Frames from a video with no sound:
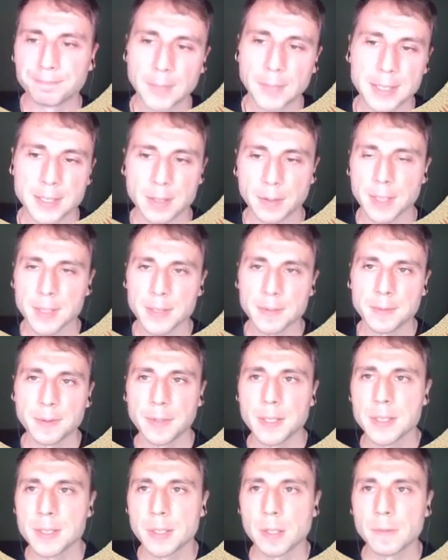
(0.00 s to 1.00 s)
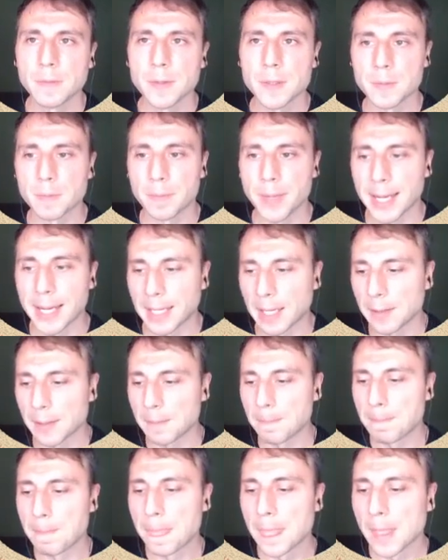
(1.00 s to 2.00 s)
so this server is backend.
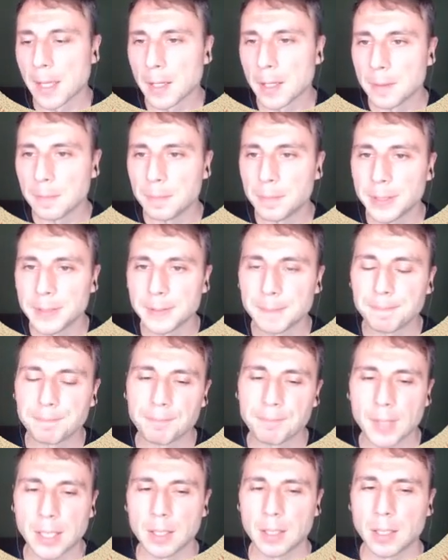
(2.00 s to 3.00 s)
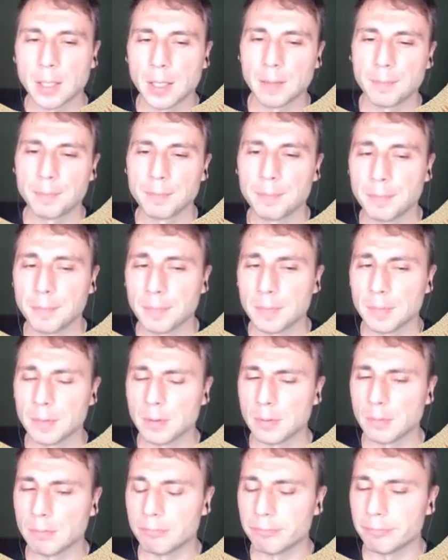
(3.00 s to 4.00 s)
But
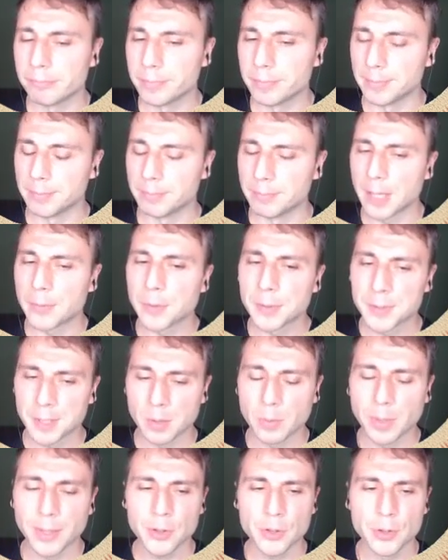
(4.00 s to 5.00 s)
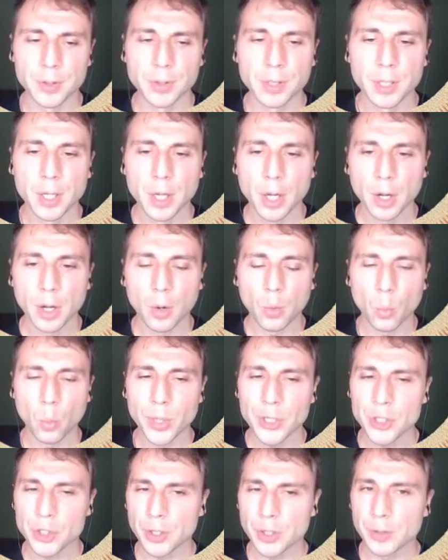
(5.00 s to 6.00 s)
now there's a question: which